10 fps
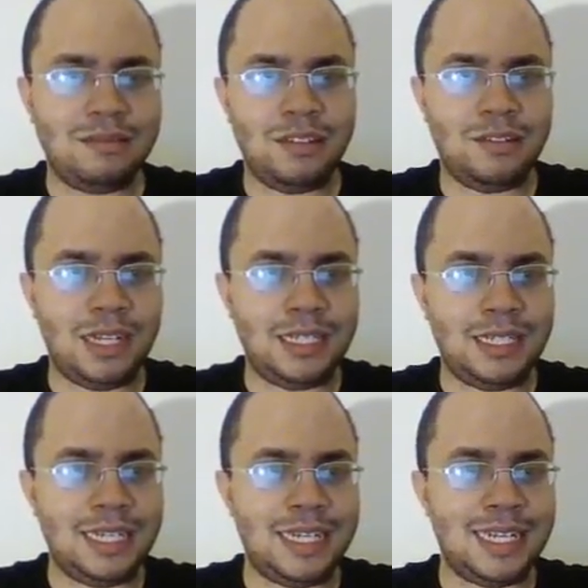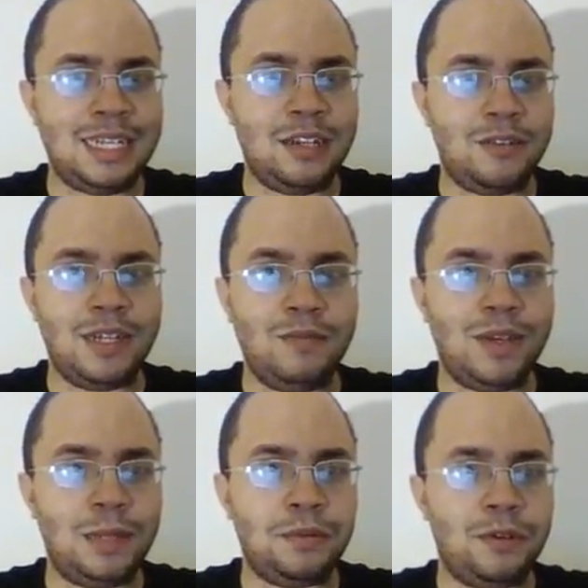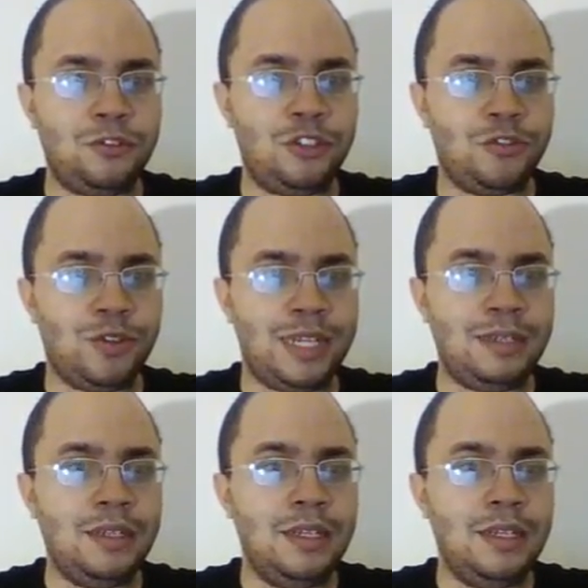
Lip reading: I dig it. All right, white approach is great.